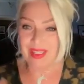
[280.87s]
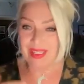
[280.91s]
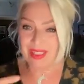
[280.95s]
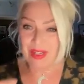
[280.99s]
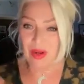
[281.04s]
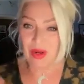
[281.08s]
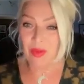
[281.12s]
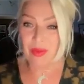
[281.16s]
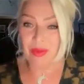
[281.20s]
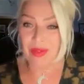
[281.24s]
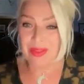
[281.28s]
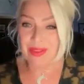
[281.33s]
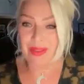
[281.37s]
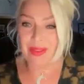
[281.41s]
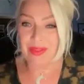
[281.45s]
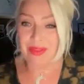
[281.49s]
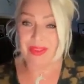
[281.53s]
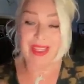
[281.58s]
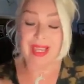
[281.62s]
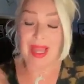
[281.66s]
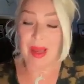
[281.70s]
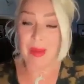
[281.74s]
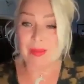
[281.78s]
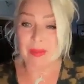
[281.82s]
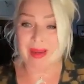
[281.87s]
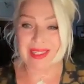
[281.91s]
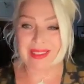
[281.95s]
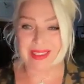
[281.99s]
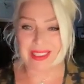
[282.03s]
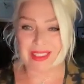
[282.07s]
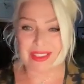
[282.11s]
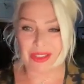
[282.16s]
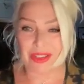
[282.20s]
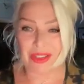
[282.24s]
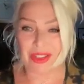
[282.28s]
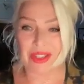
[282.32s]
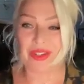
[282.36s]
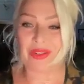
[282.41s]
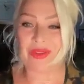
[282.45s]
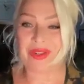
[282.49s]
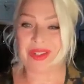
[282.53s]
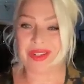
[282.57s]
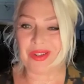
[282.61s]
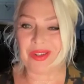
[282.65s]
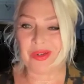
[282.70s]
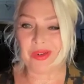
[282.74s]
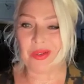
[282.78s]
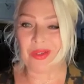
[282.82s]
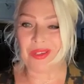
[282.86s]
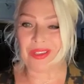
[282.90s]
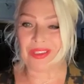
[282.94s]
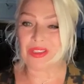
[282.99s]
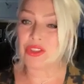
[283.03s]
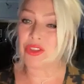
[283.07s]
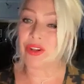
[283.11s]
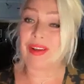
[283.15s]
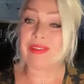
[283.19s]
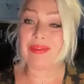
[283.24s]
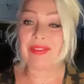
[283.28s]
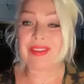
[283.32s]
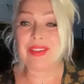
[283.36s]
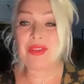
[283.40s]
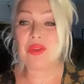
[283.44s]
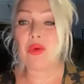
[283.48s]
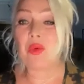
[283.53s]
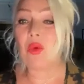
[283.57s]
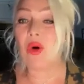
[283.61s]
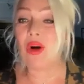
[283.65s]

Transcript: the ambassador to it all and traveling the